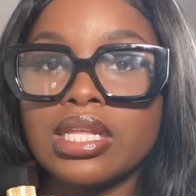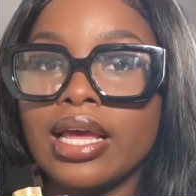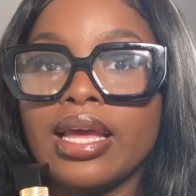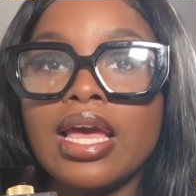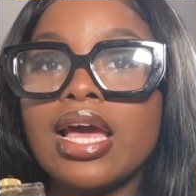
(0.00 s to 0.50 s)

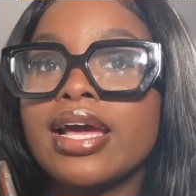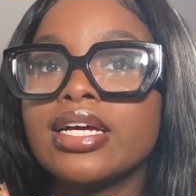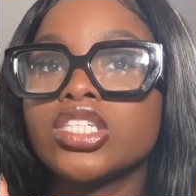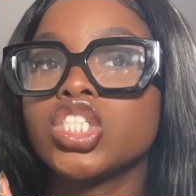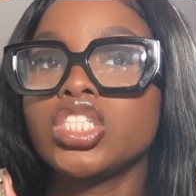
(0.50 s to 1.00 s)
Like,
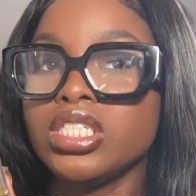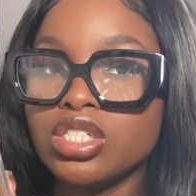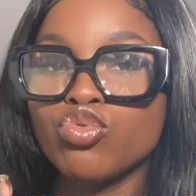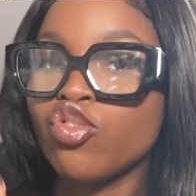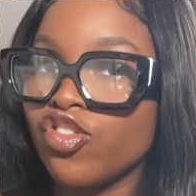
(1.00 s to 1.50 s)

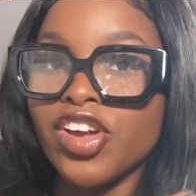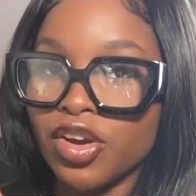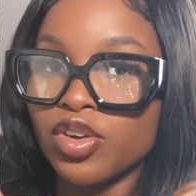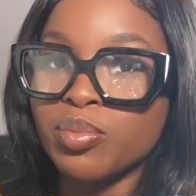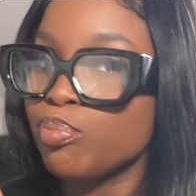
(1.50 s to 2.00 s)
she's
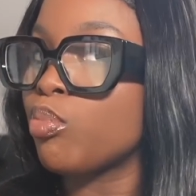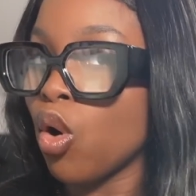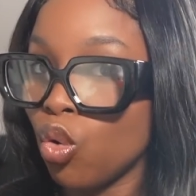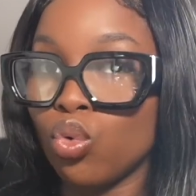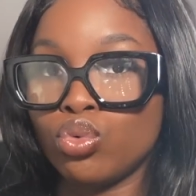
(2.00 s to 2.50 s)
very
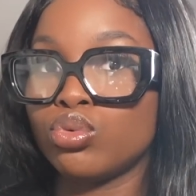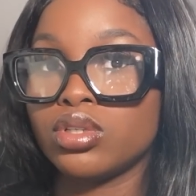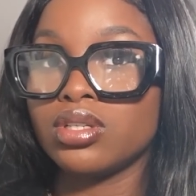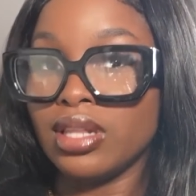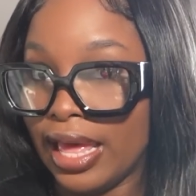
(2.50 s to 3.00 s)

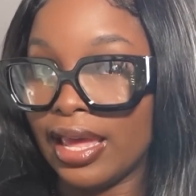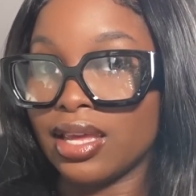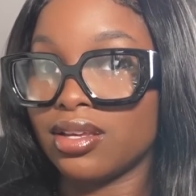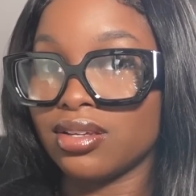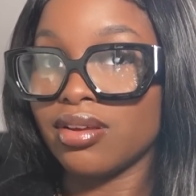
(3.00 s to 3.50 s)
bold,
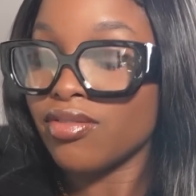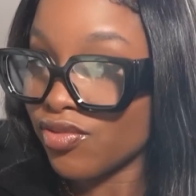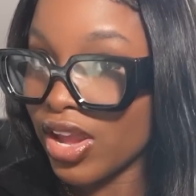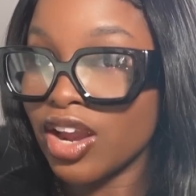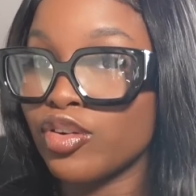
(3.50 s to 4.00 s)
like
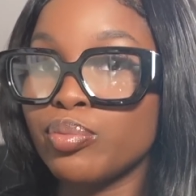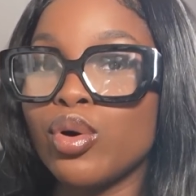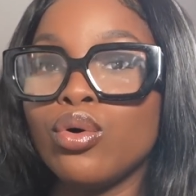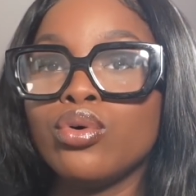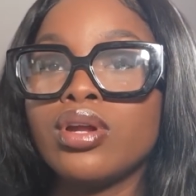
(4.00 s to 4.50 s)
very
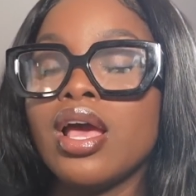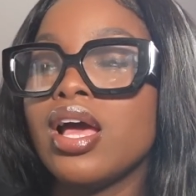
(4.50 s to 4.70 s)
bold.